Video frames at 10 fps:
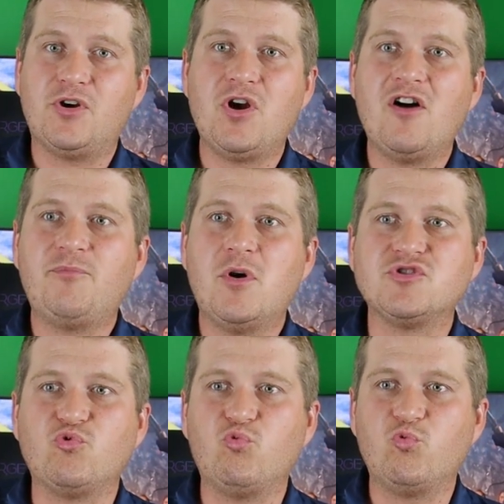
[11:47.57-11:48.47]
Their golf
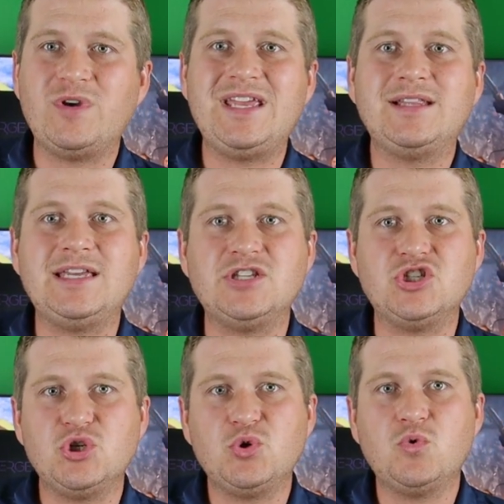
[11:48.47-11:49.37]
balls really
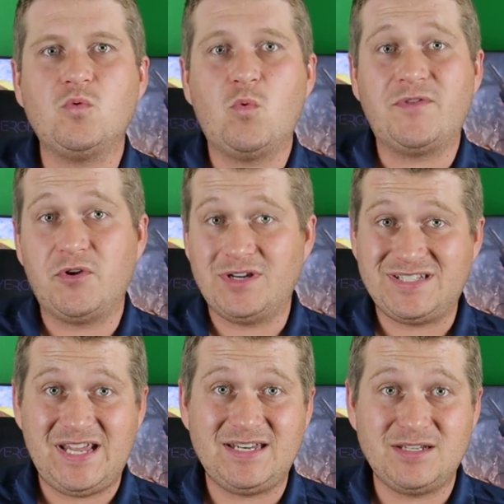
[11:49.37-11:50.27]
do what they're
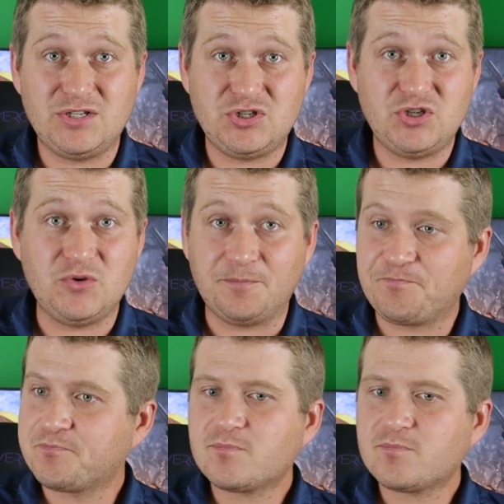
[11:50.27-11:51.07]
intended to do.